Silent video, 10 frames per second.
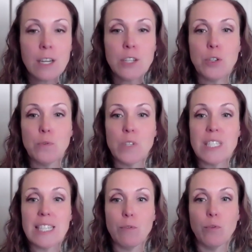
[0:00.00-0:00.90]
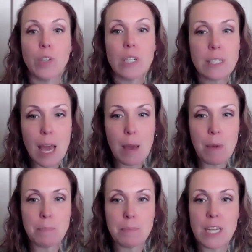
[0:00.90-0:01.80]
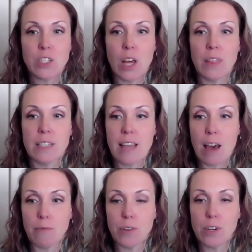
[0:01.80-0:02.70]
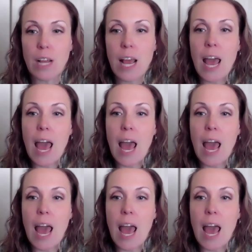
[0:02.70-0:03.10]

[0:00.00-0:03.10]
to receive real-time updates on this effort